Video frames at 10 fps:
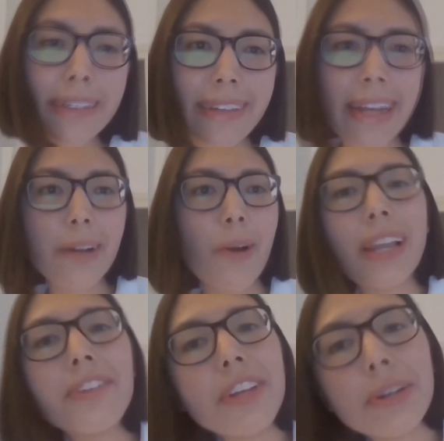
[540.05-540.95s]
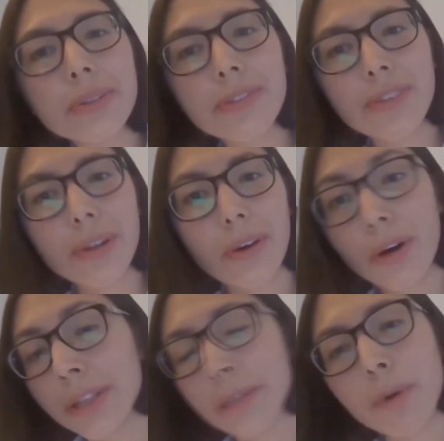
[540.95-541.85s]
technology
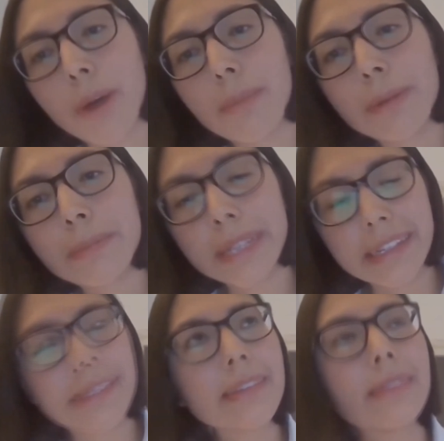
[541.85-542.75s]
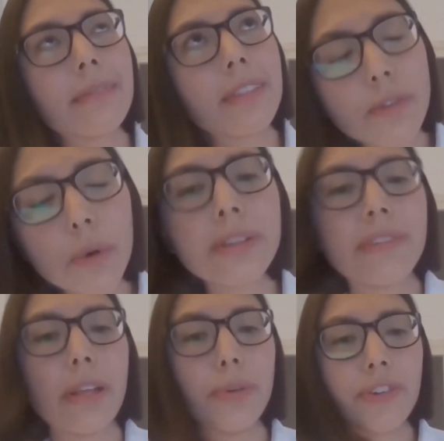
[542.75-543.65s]
on the problem isn't the sole
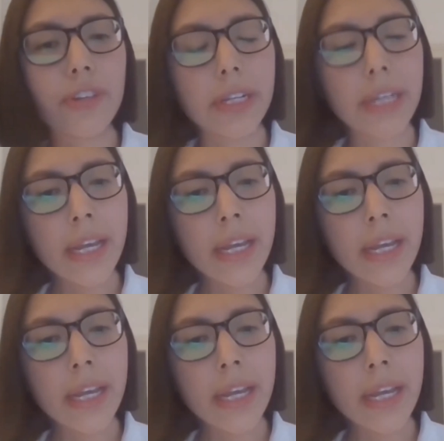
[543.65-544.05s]
solution.